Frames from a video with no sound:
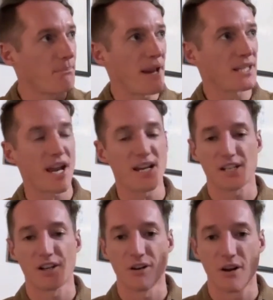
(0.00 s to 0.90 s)
best case
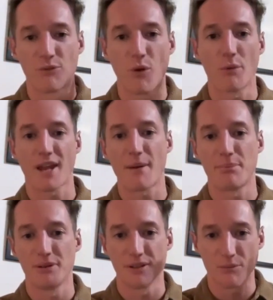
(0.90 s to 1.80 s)
scenario of what would
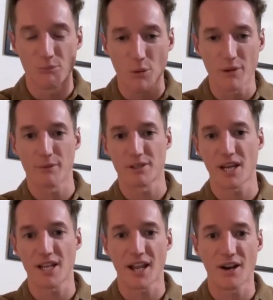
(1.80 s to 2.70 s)
happen, what they would
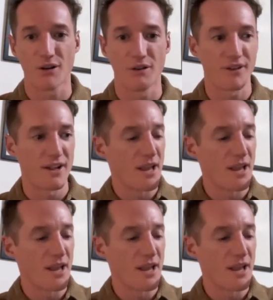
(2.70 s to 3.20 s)
take care of,